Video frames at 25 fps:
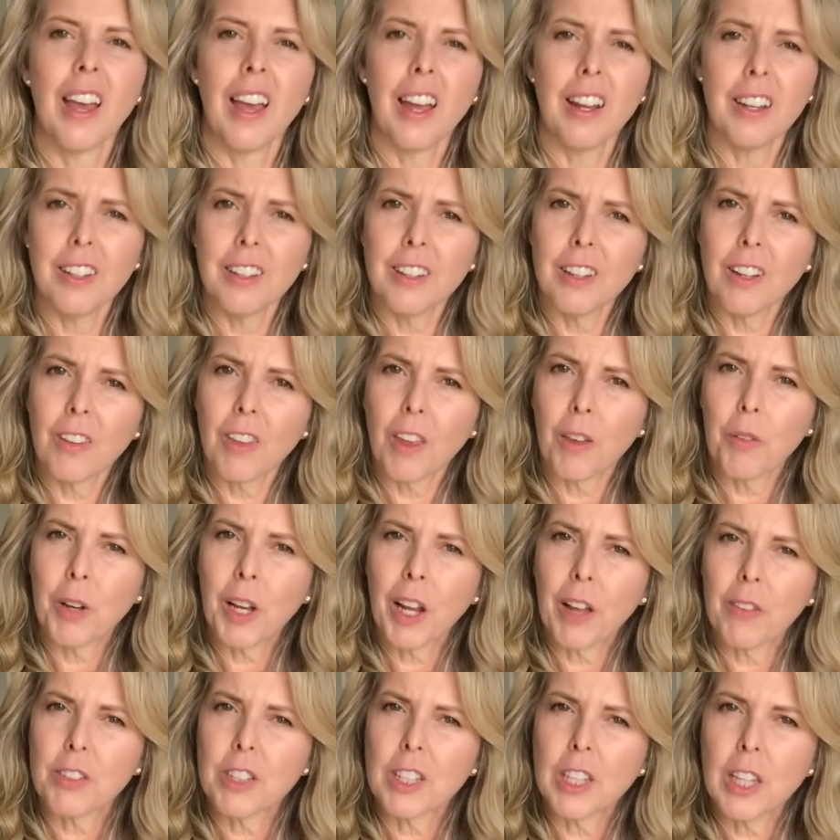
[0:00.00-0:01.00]
I didn't know they would
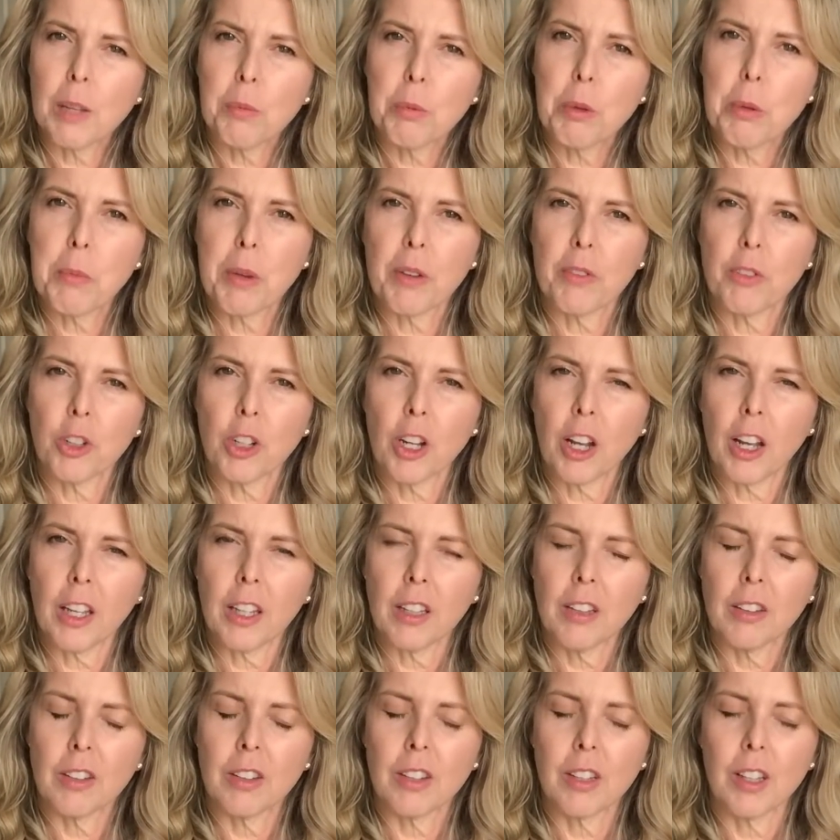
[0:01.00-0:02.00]
have to keep him
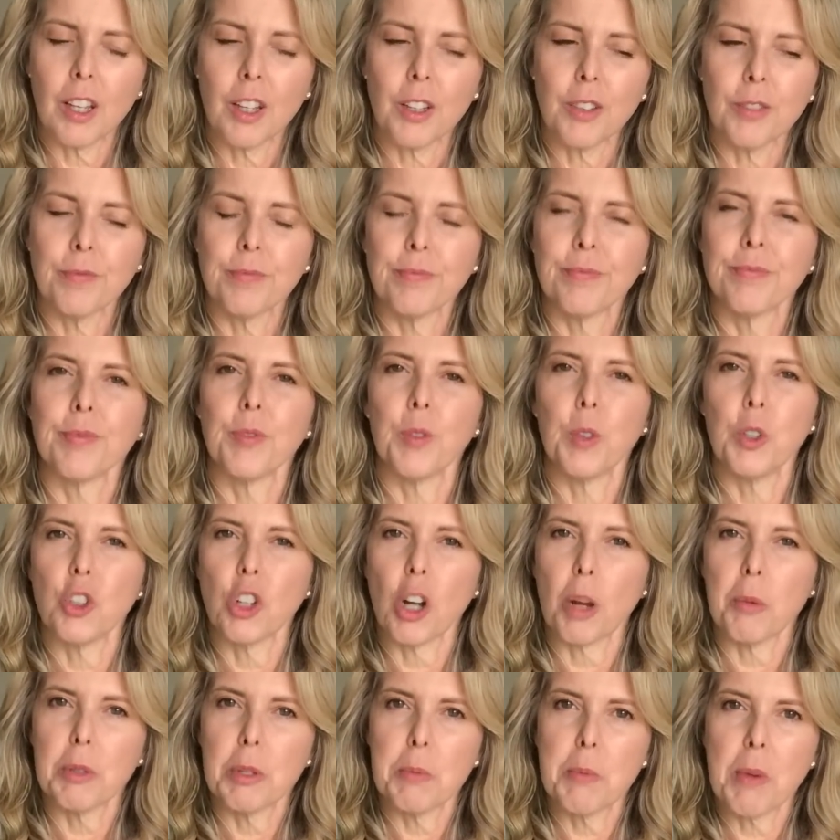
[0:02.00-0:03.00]
overnight, so we
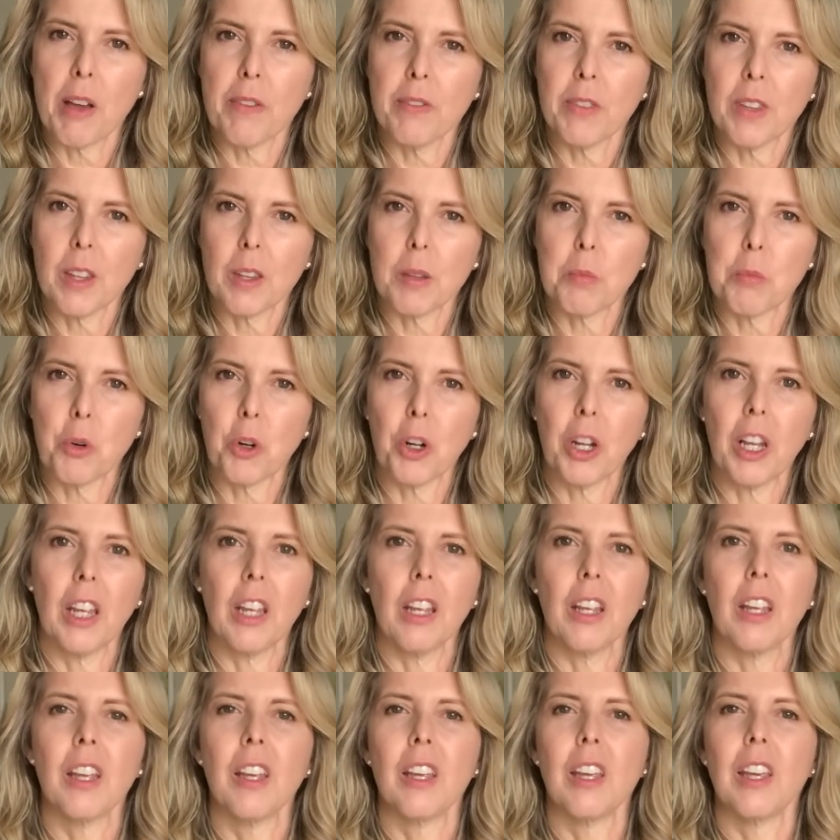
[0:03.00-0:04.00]
dropped him off this
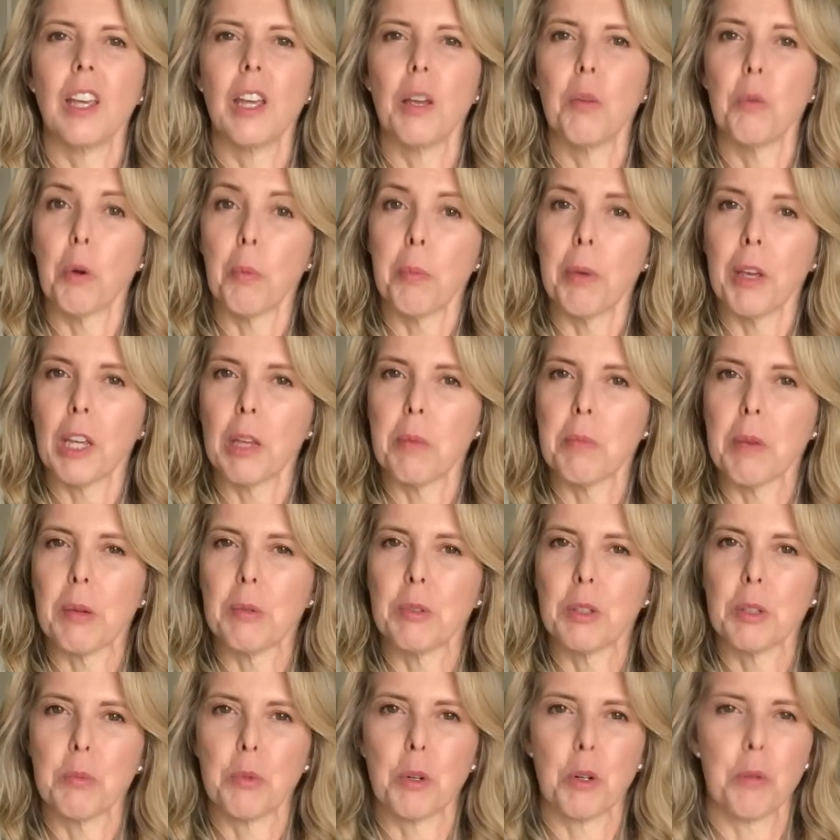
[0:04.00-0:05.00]
morning and we'll pick him
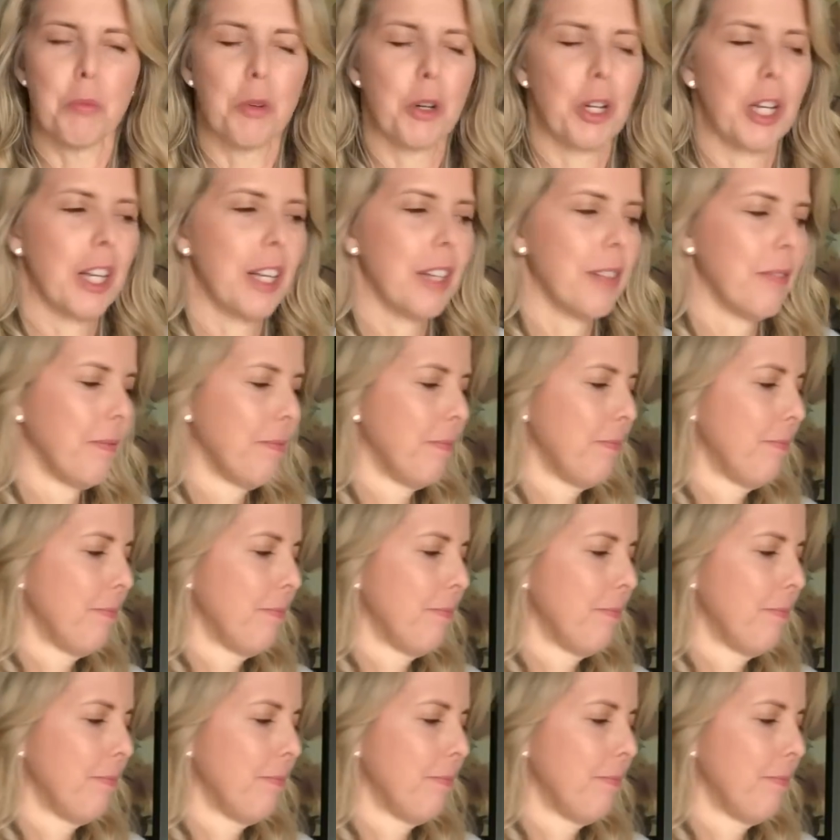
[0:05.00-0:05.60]
up tomorrow morning.